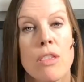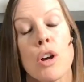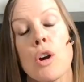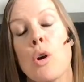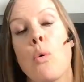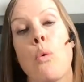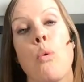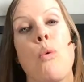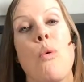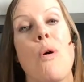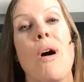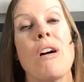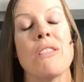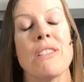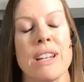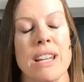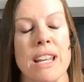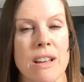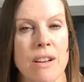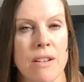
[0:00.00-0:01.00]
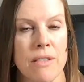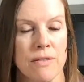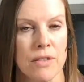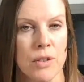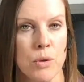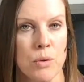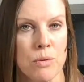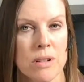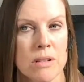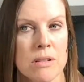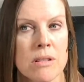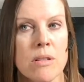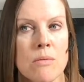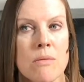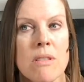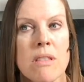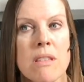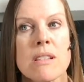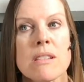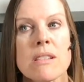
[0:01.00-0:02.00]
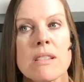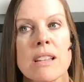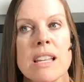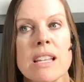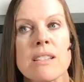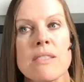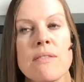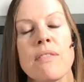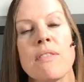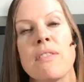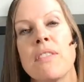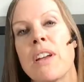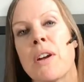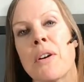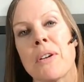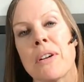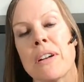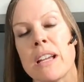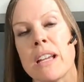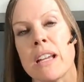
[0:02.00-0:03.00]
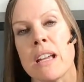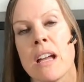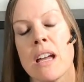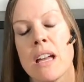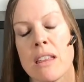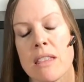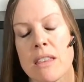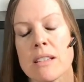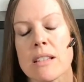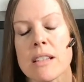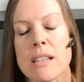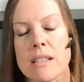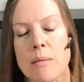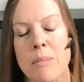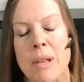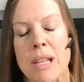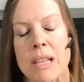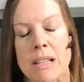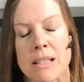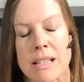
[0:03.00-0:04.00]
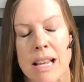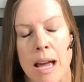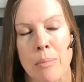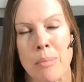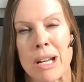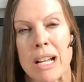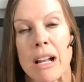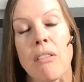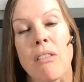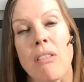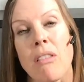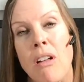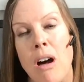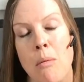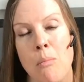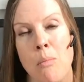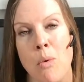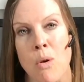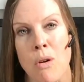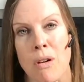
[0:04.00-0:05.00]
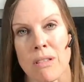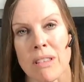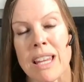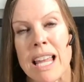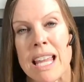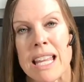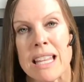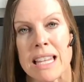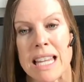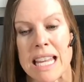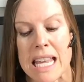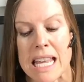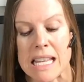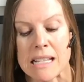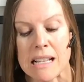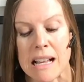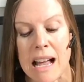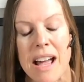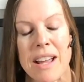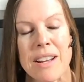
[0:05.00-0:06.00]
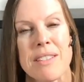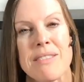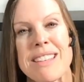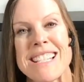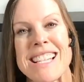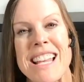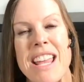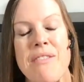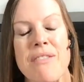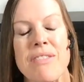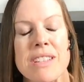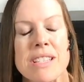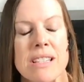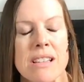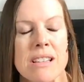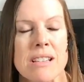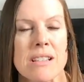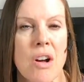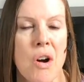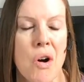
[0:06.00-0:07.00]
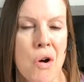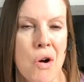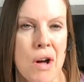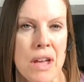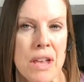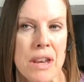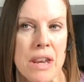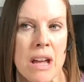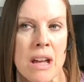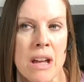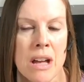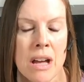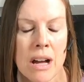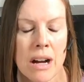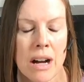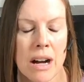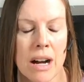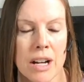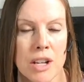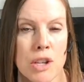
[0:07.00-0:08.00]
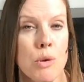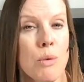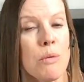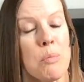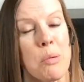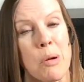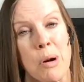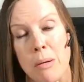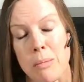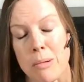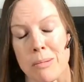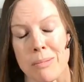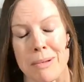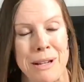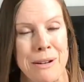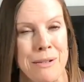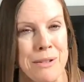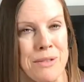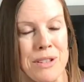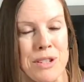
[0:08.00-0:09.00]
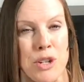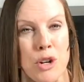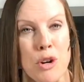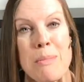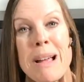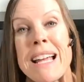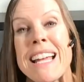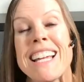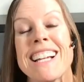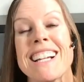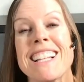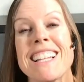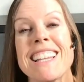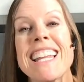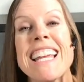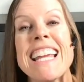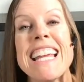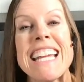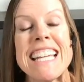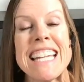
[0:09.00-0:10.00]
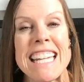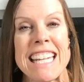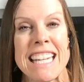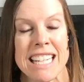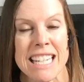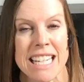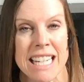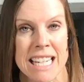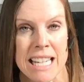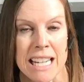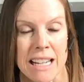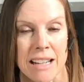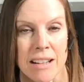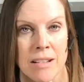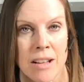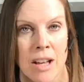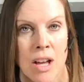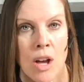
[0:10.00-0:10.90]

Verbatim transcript: the quality of food. So this is very this is something that's happening a lot more lately is kind of this emphasis on uh, you have probably heard the term clean eating